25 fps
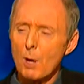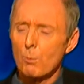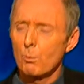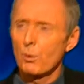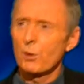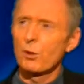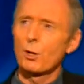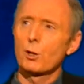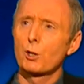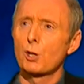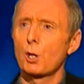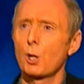up
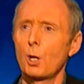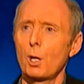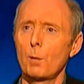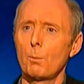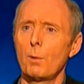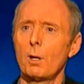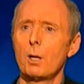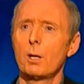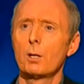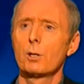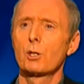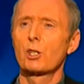with the
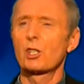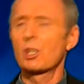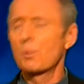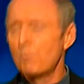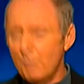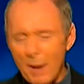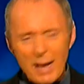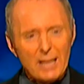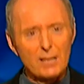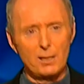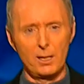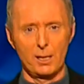term
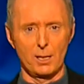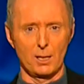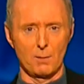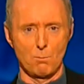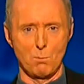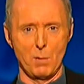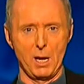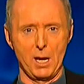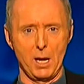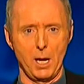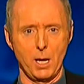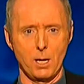
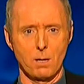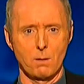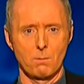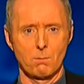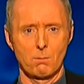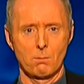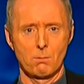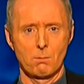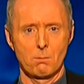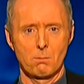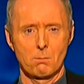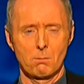spending money?
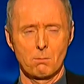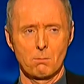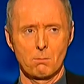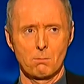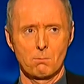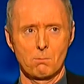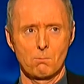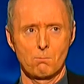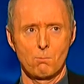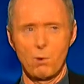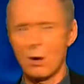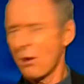
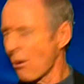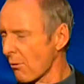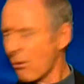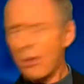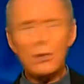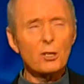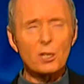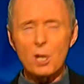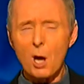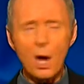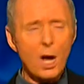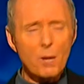What
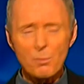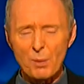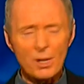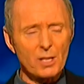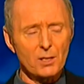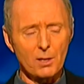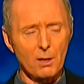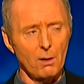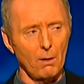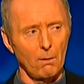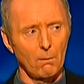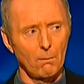other type
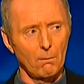is there?